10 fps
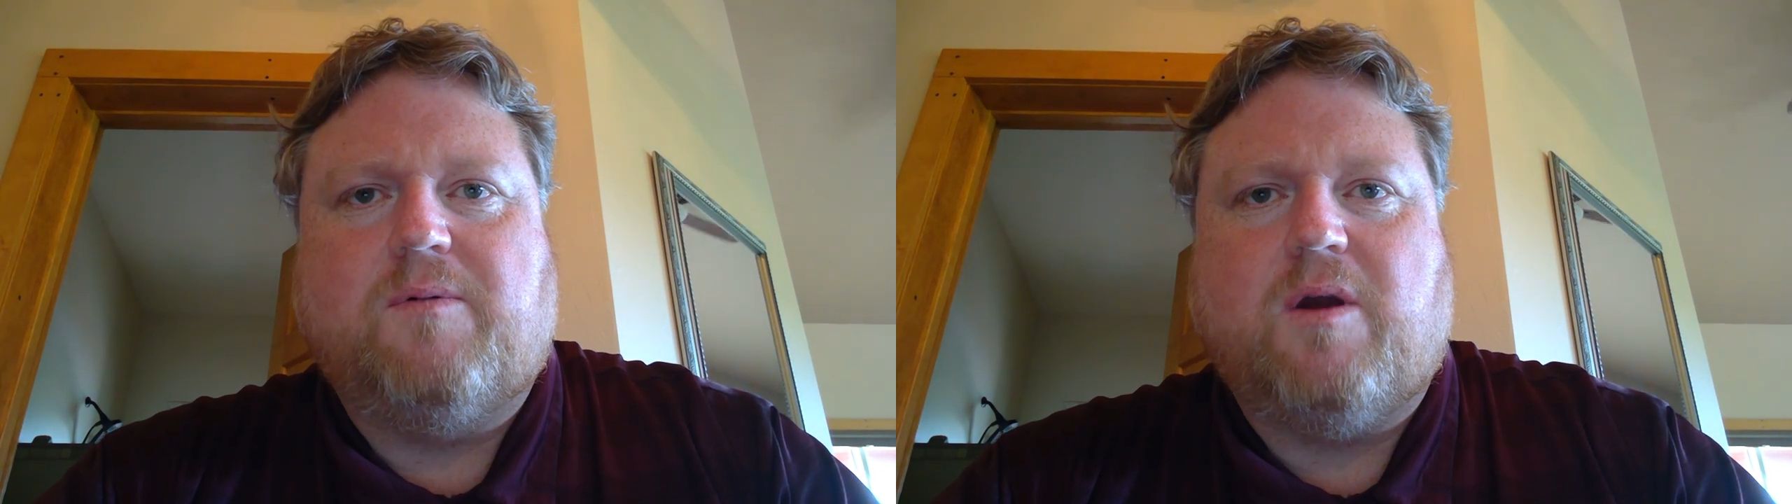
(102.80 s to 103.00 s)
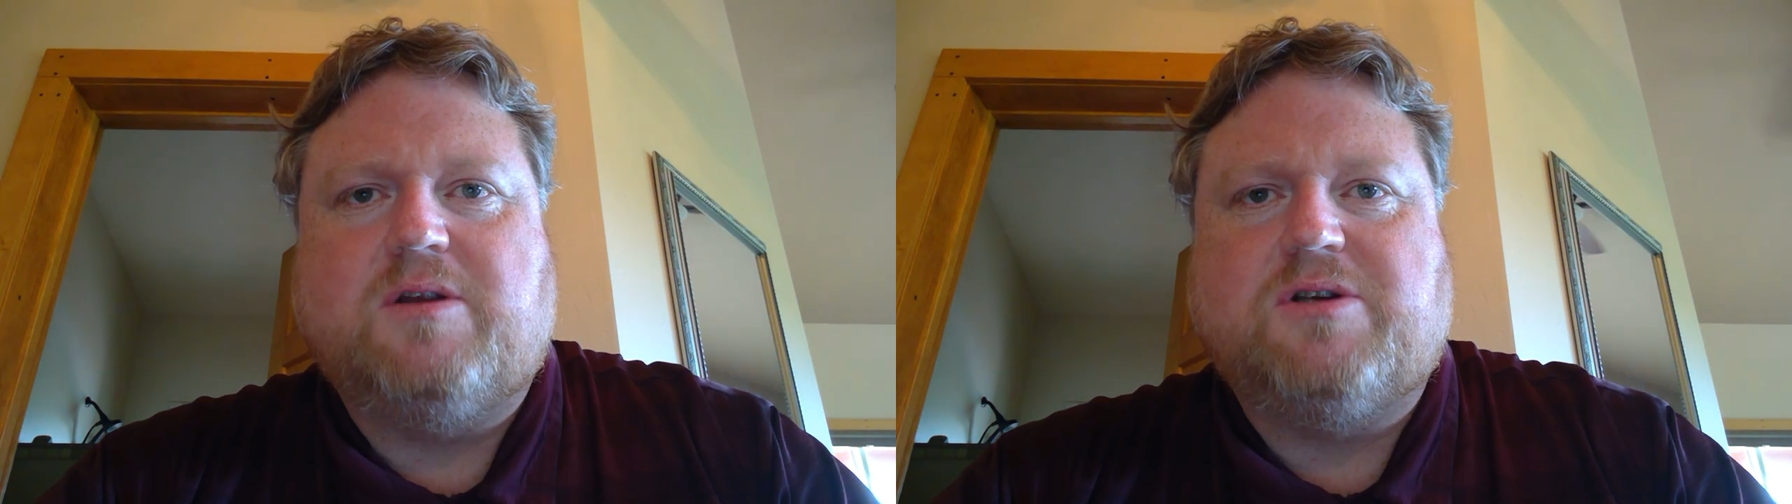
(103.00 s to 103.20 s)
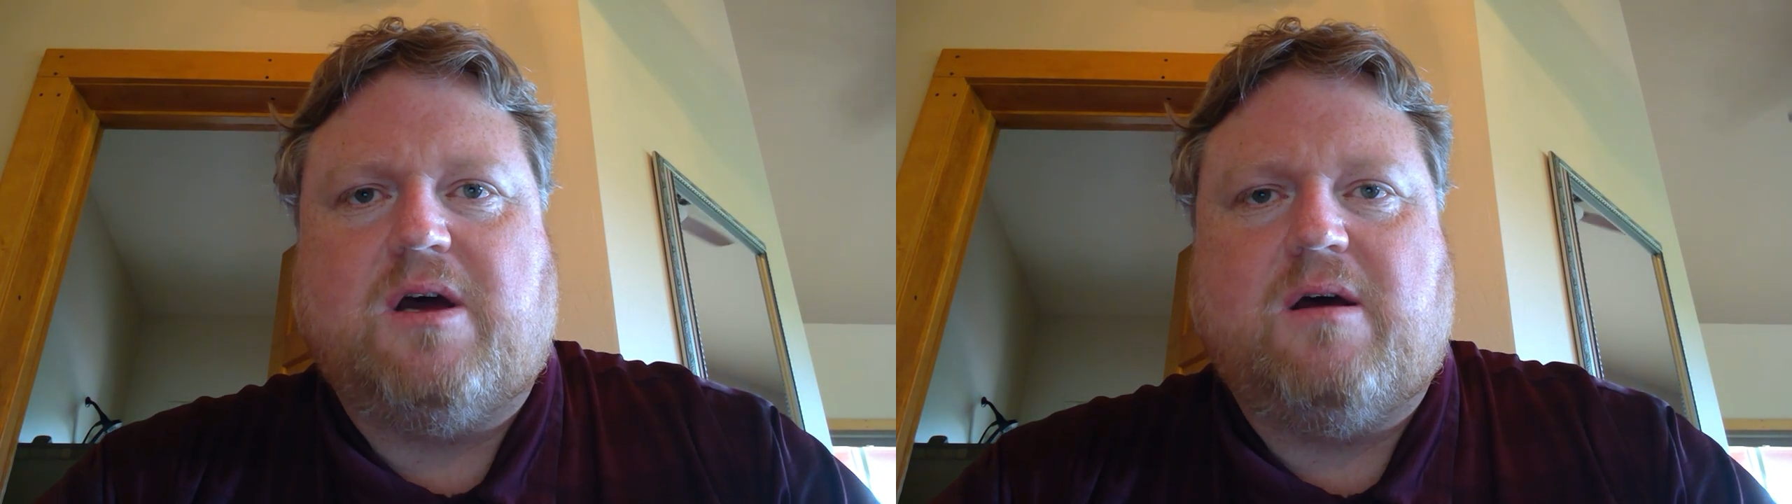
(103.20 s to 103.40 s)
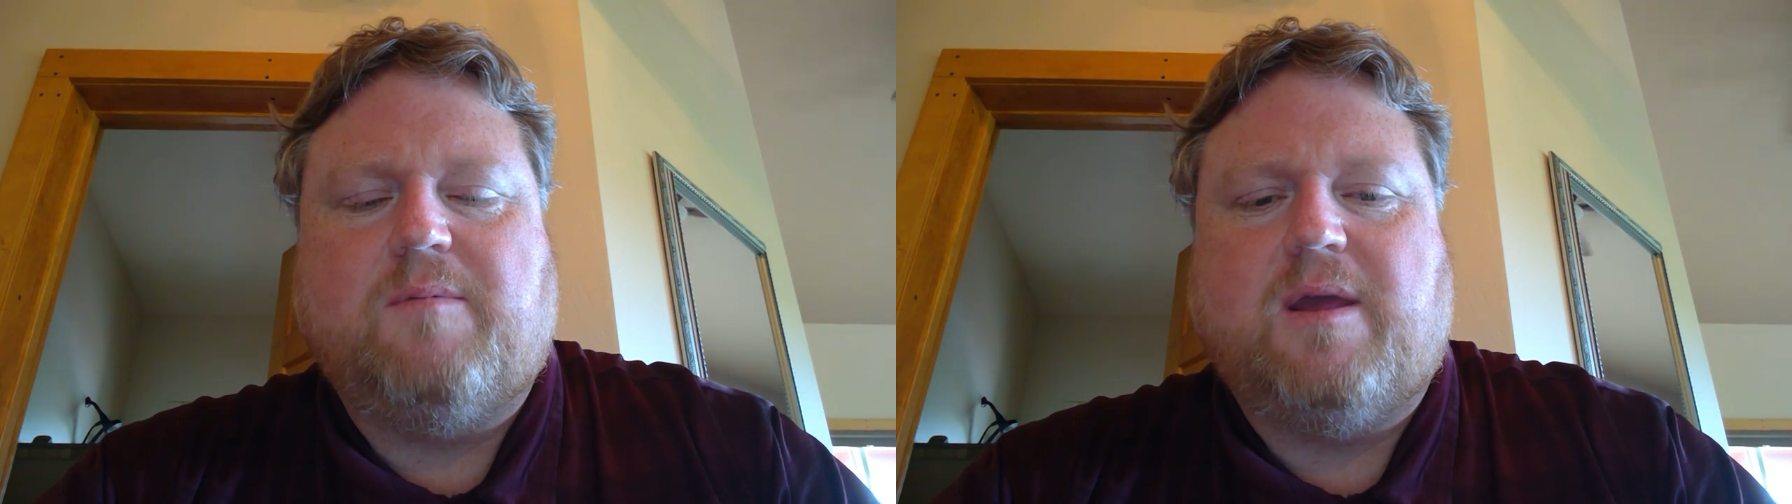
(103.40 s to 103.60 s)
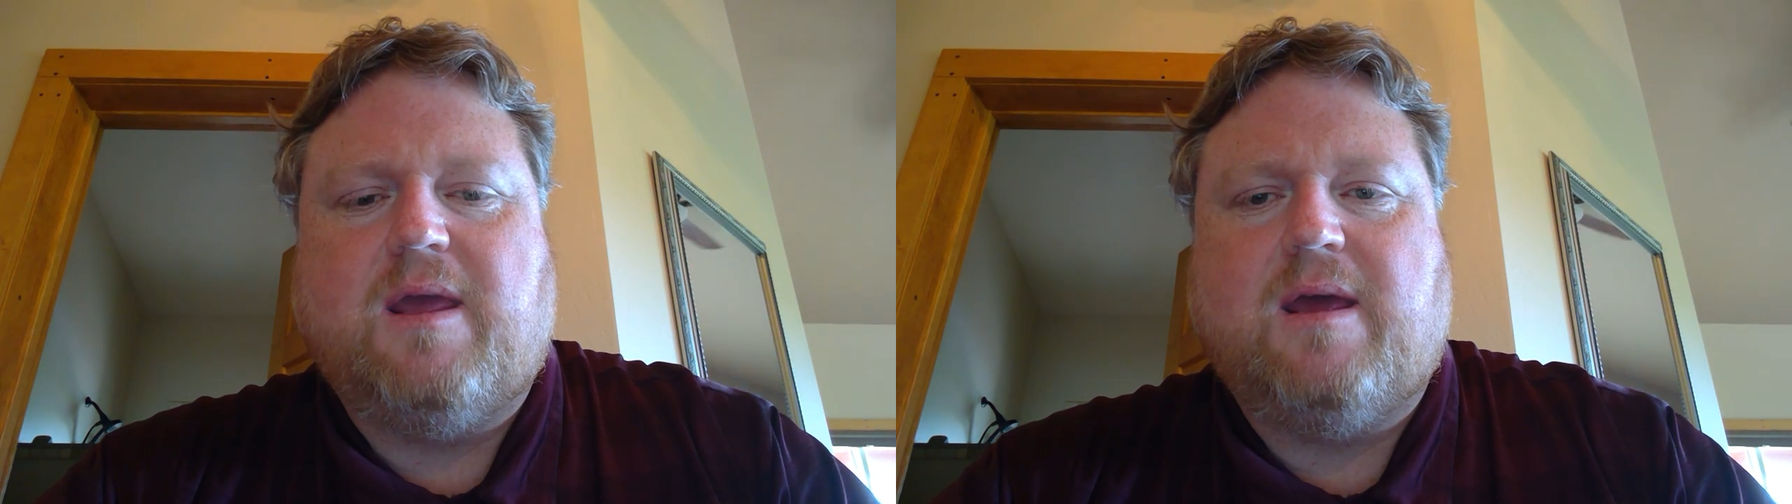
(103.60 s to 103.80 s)
great job
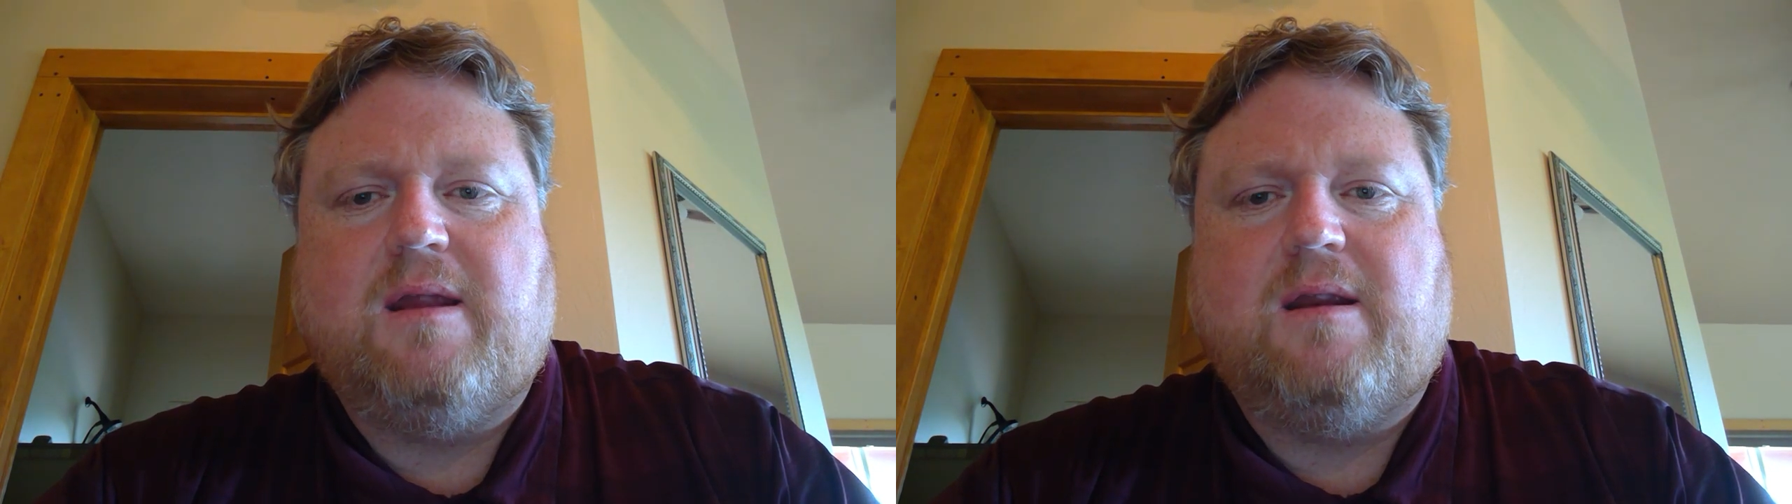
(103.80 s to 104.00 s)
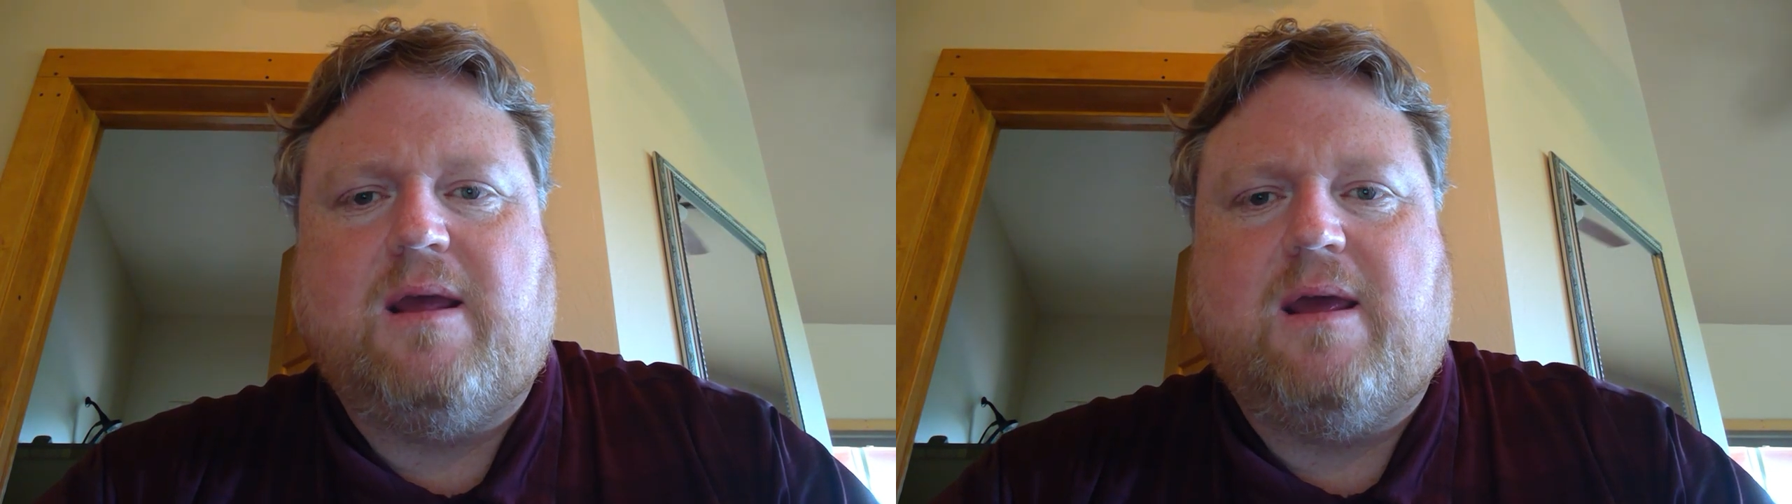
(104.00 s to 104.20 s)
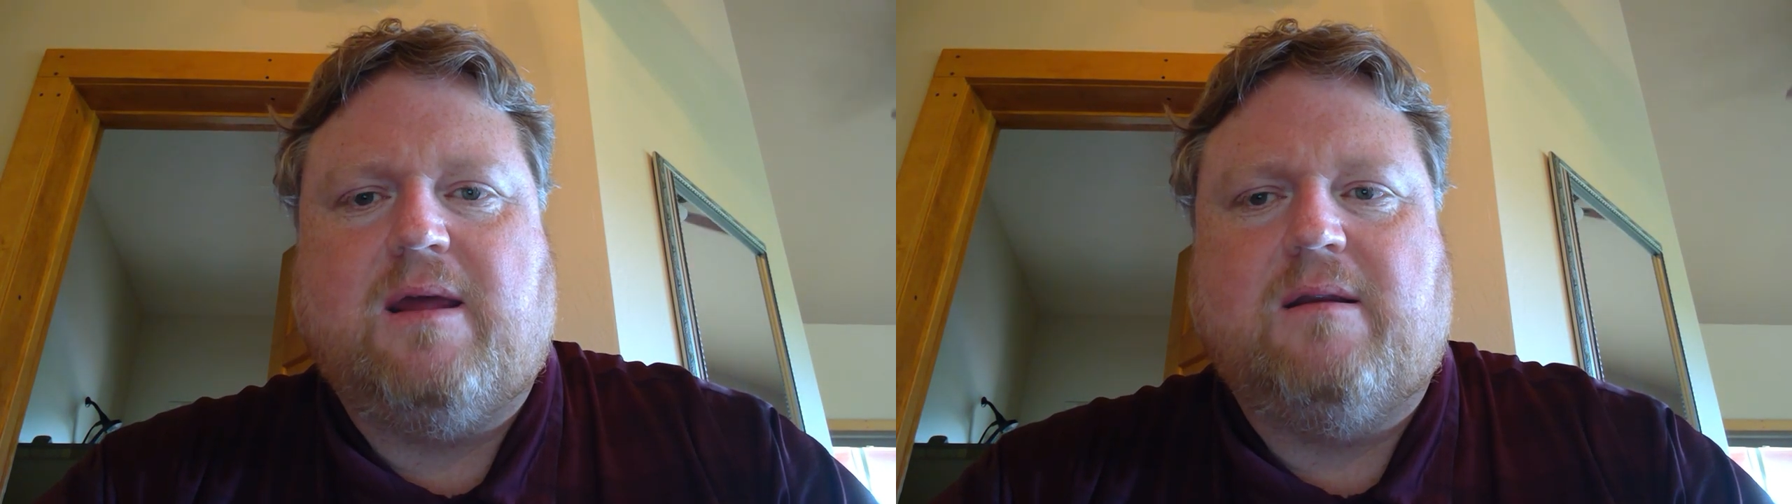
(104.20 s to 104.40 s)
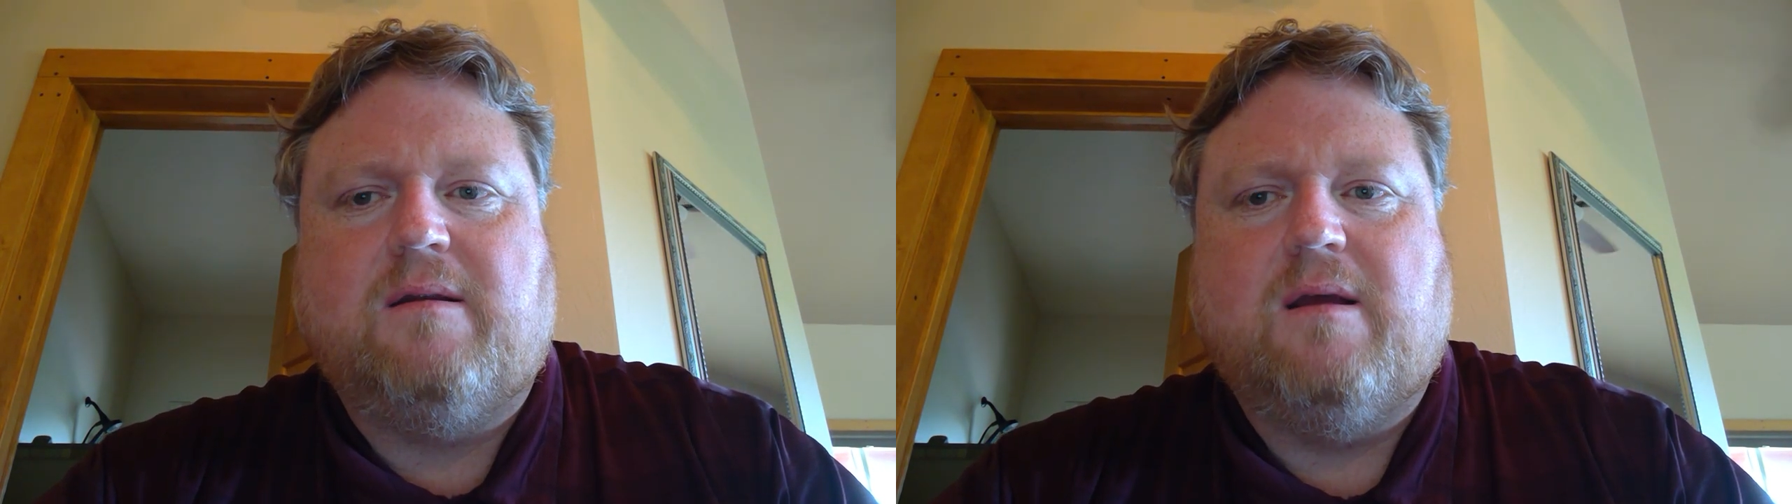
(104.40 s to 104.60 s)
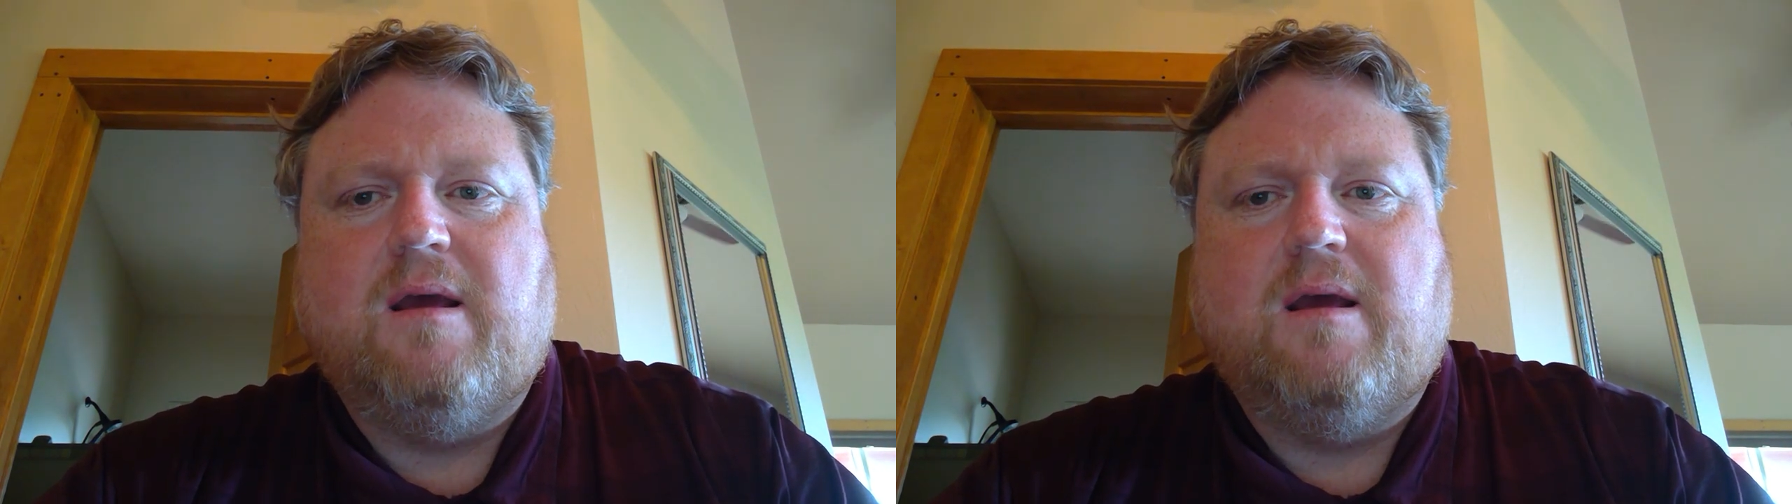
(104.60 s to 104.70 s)
again, and